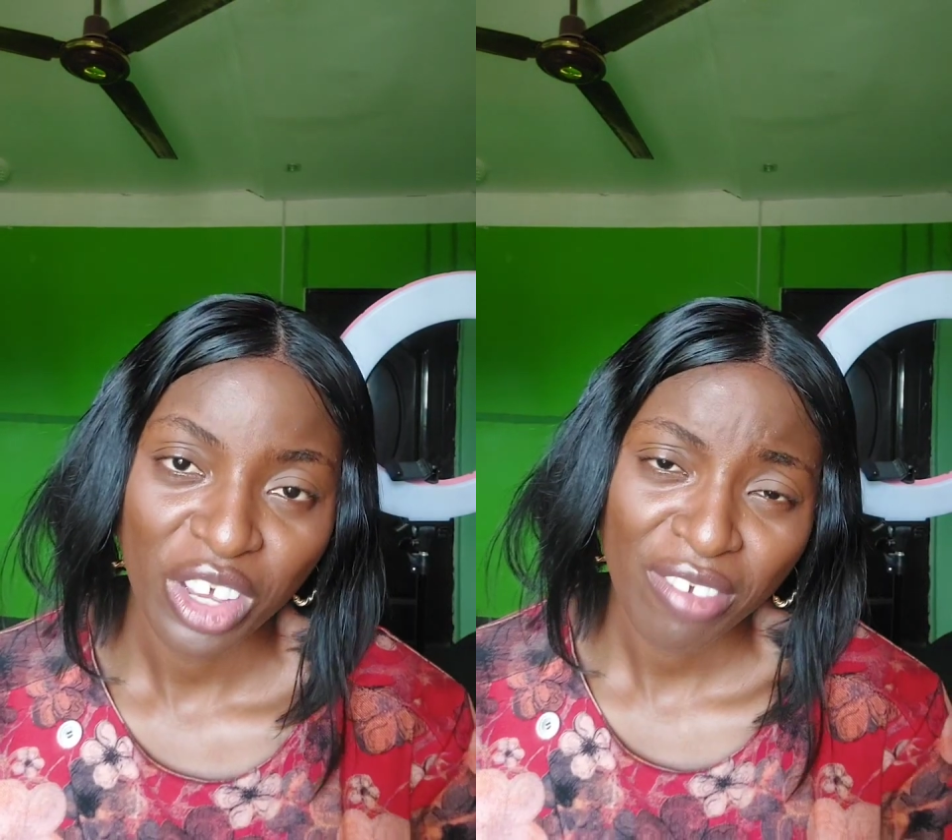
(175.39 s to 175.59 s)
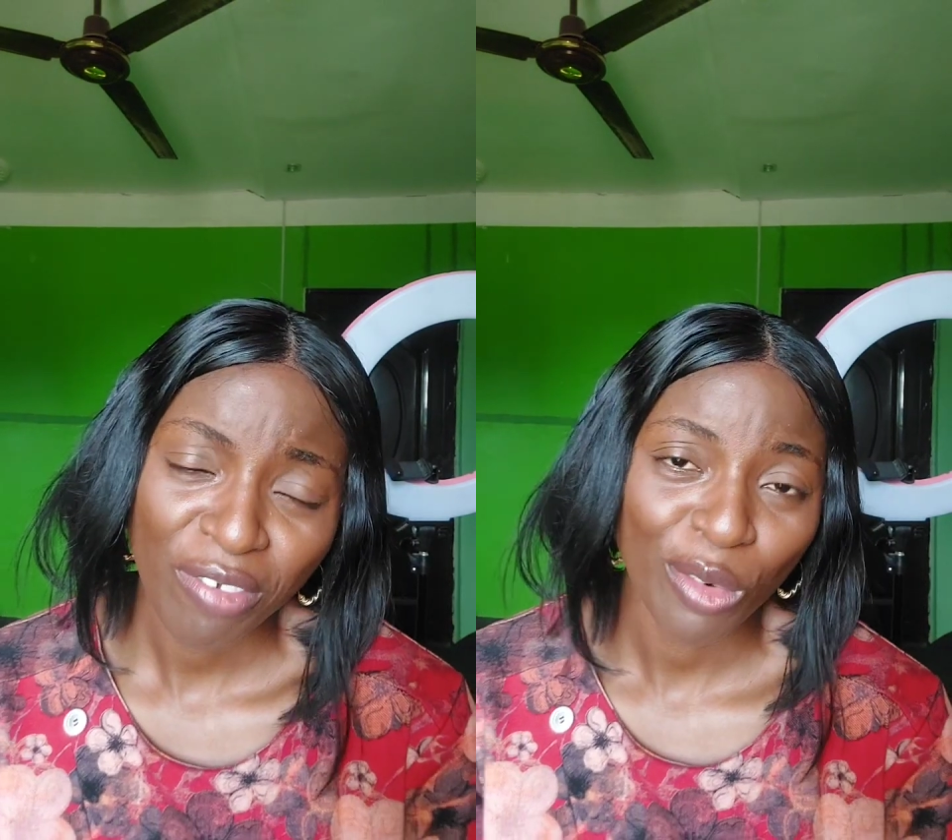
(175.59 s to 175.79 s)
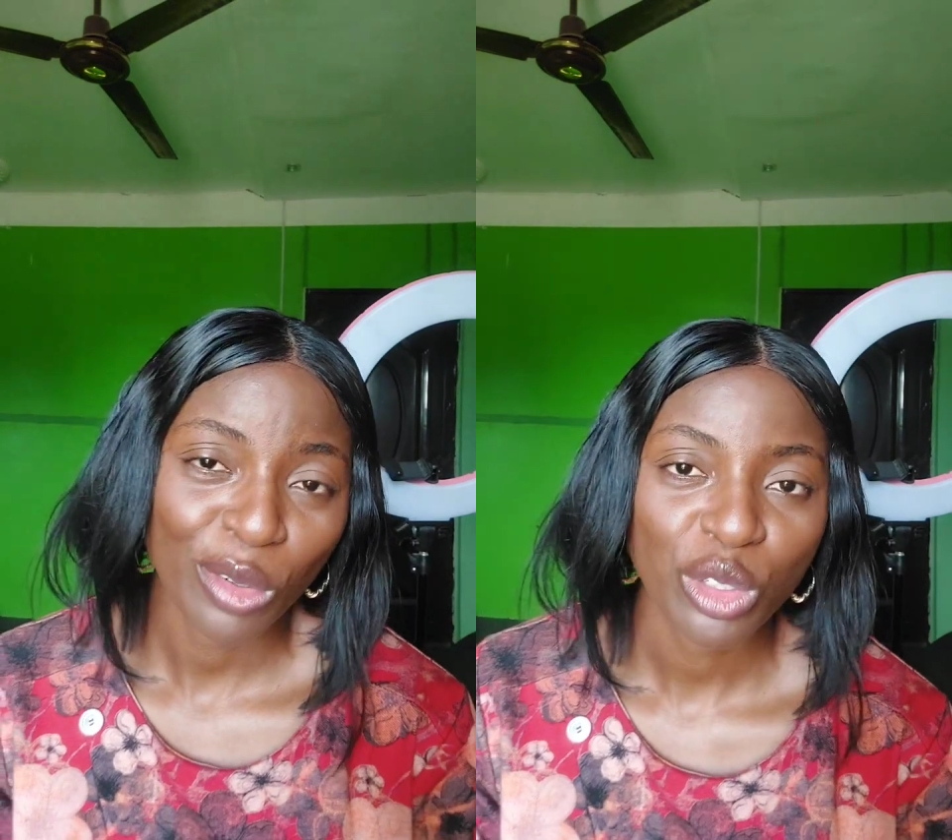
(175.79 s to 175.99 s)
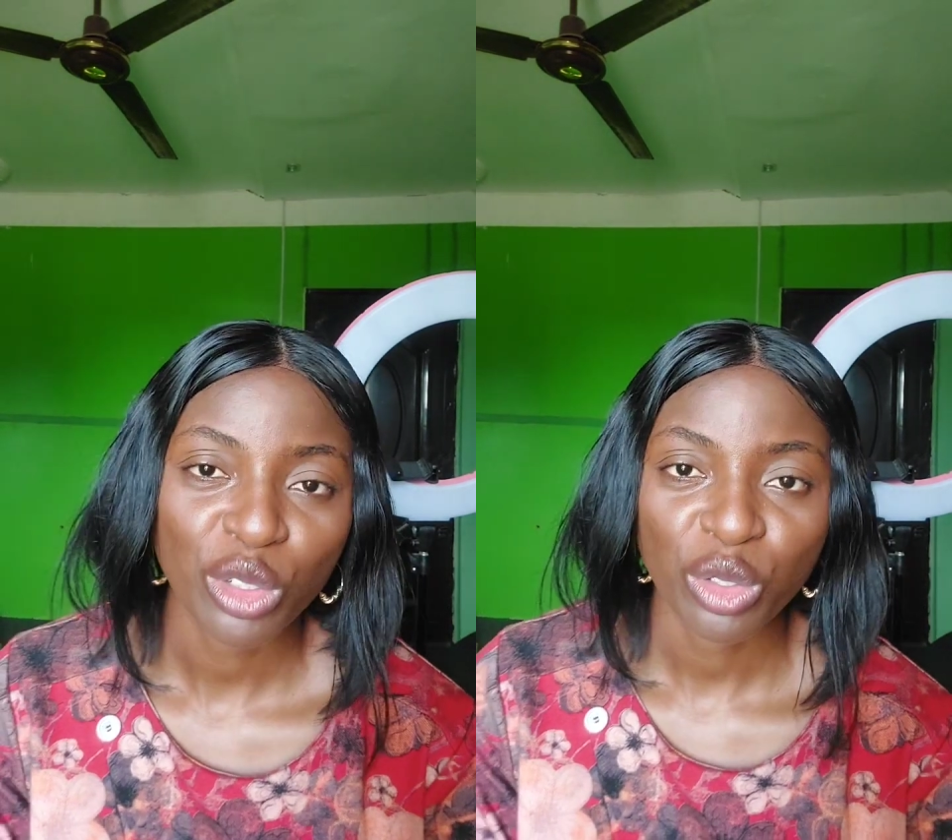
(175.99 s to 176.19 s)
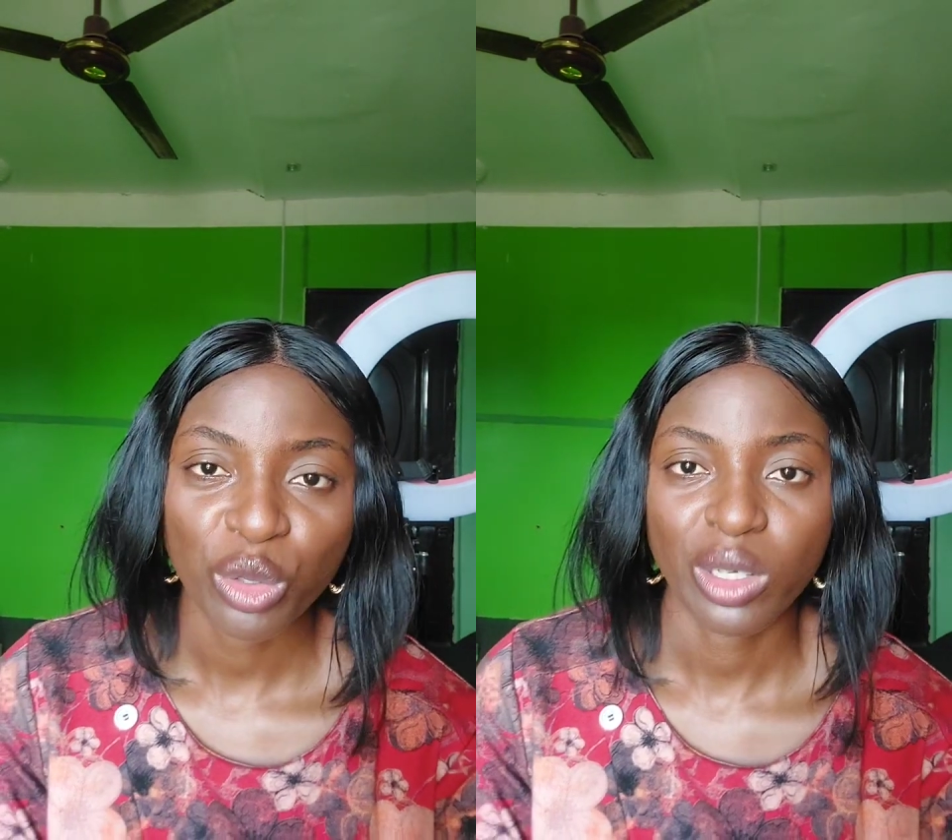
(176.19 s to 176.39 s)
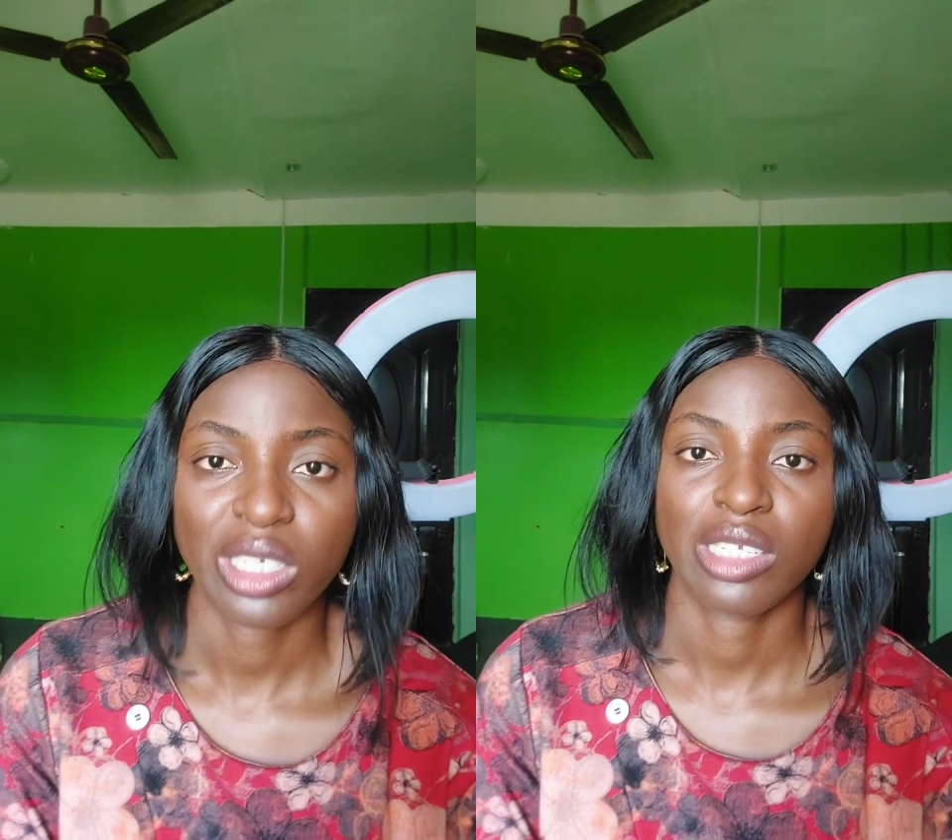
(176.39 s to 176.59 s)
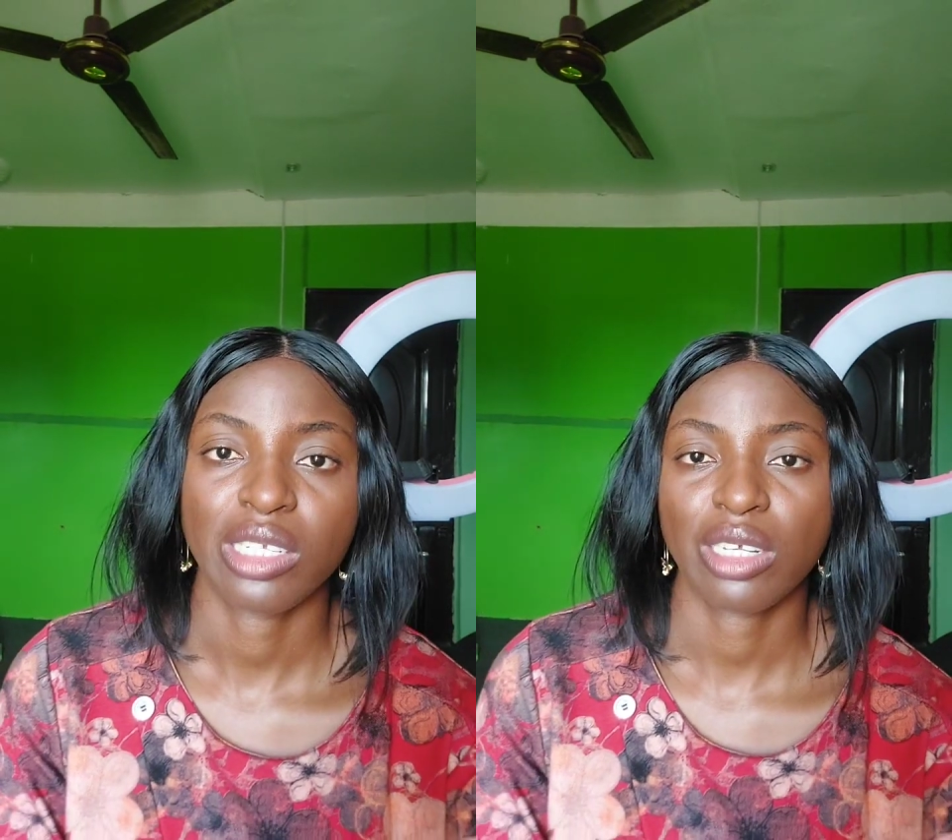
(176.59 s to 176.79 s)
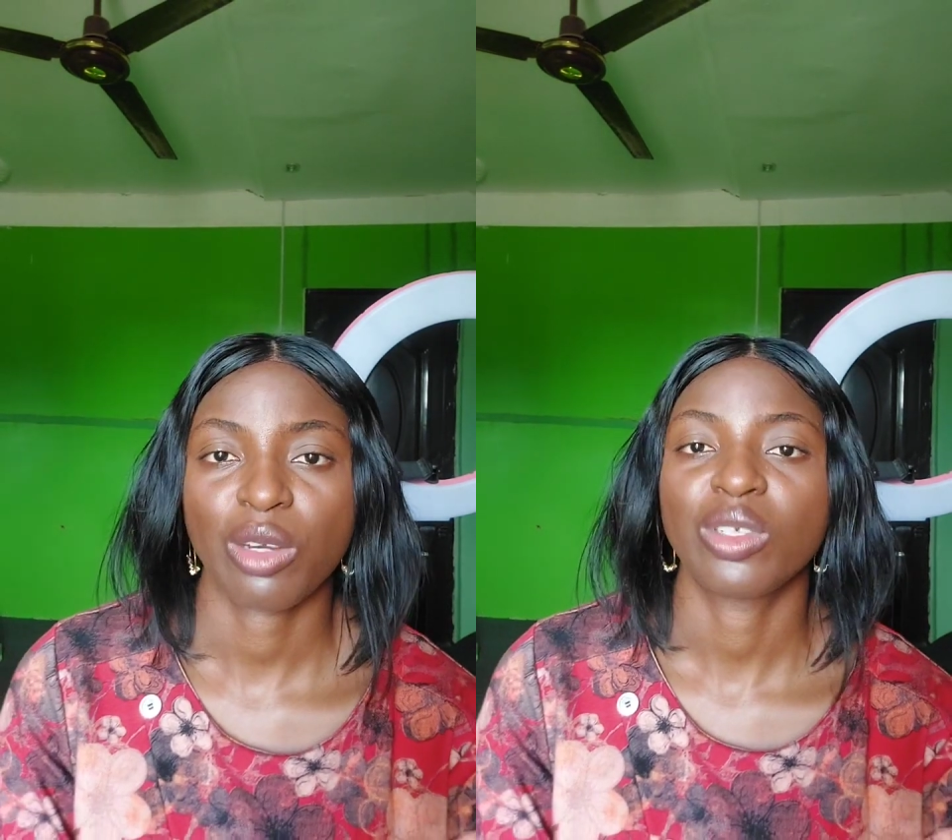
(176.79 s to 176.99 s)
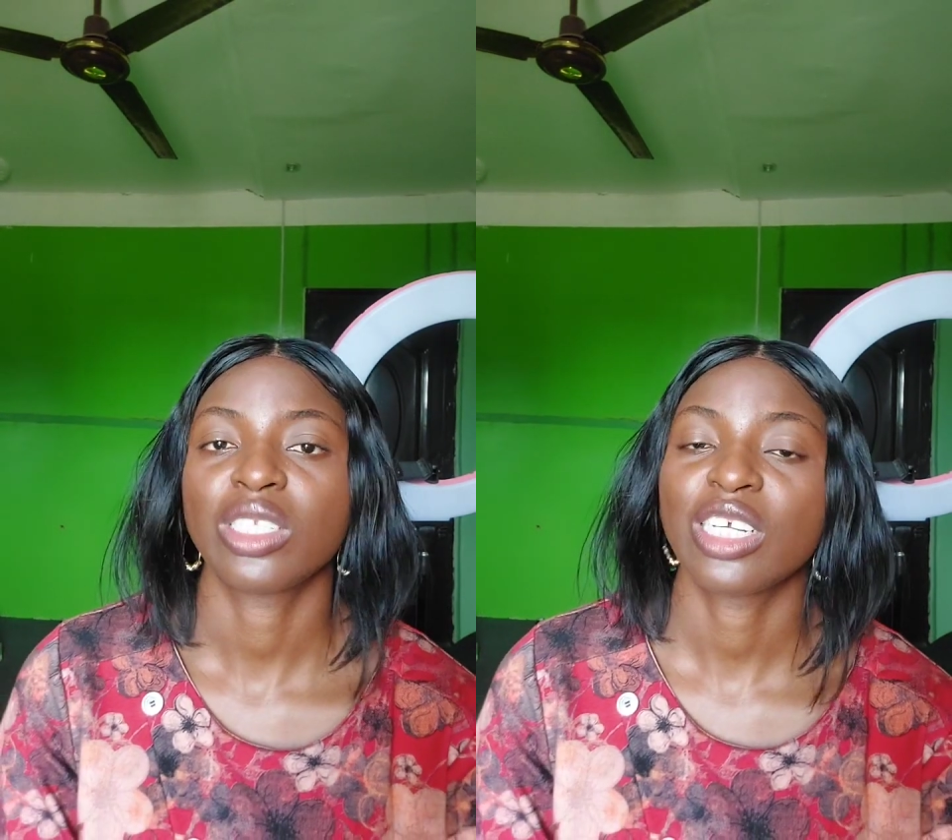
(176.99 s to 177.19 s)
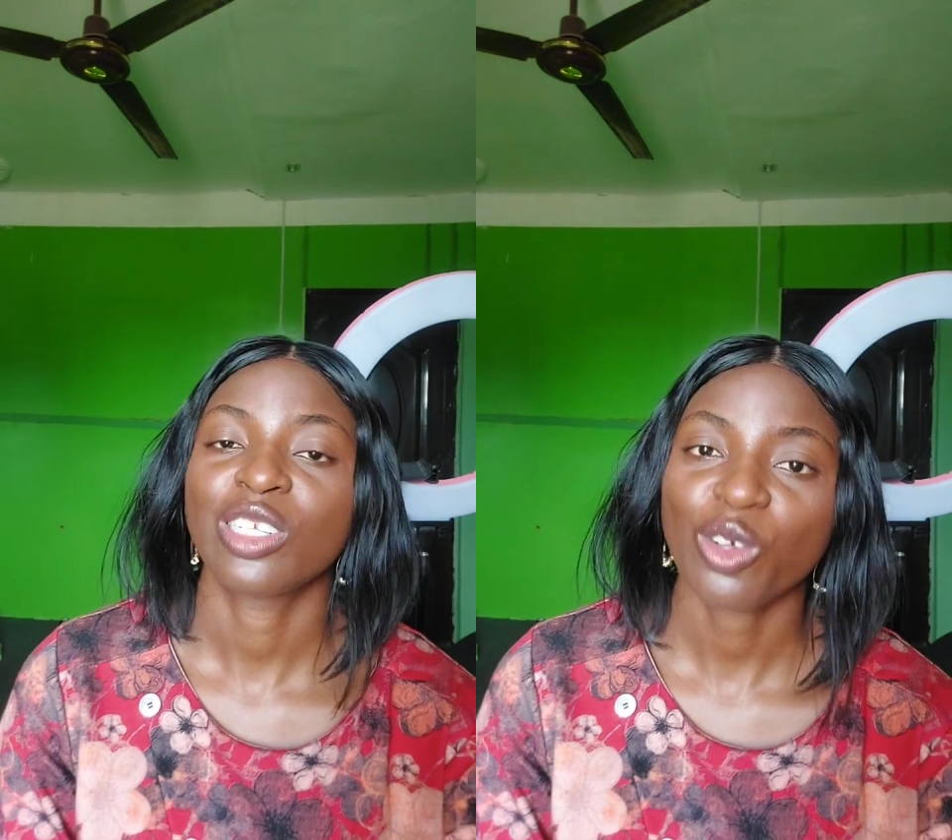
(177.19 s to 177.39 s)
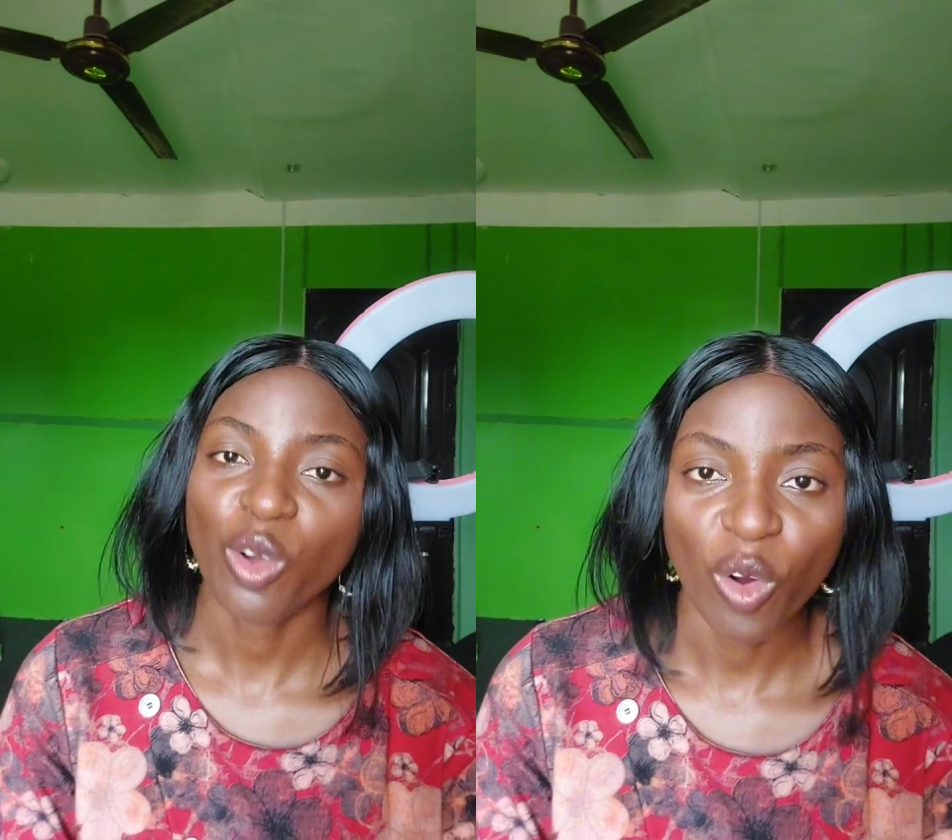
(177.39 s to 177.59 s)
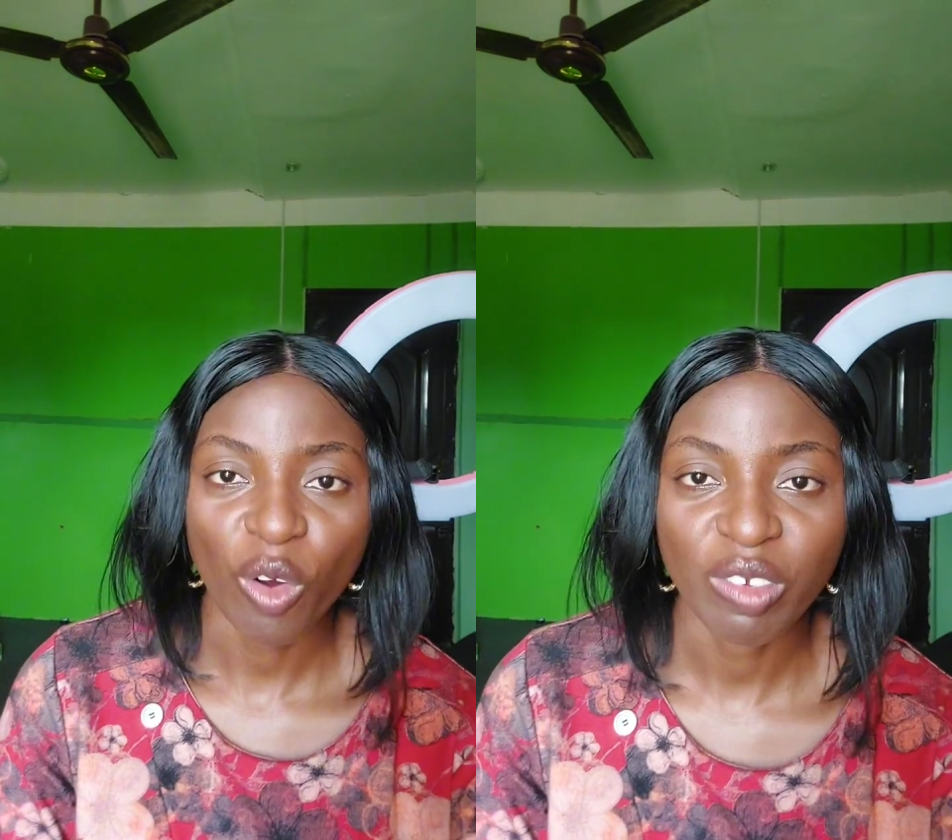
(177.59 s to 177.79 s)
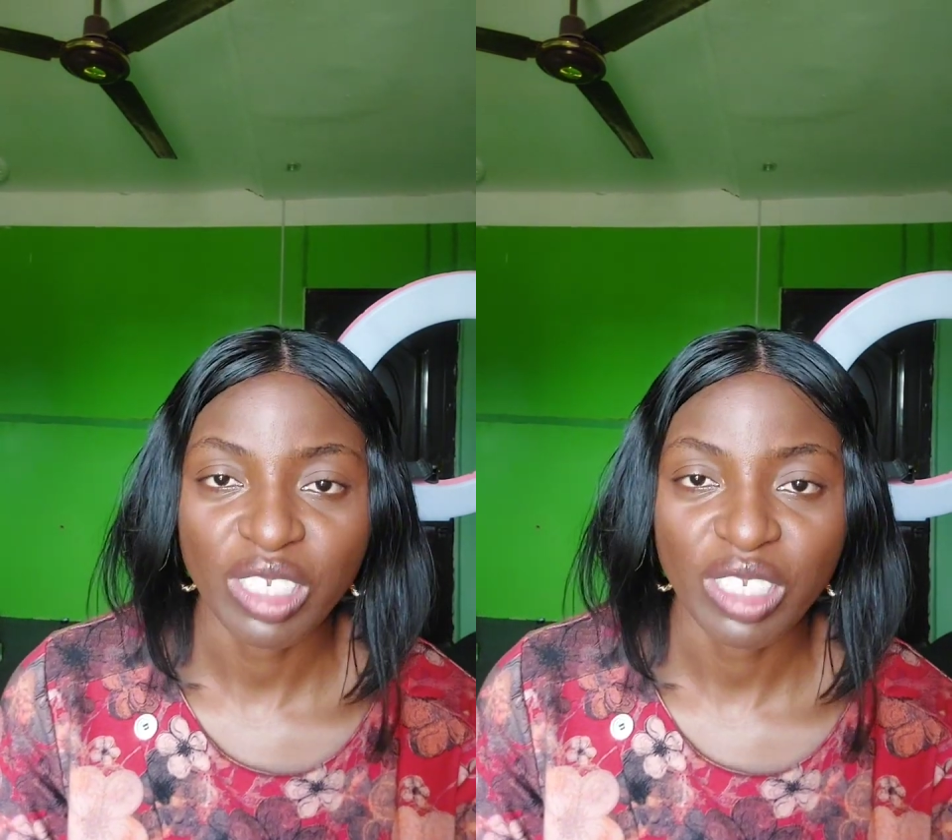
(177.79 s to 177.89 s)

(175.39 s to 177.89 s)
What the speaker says: if you want to know what is the content of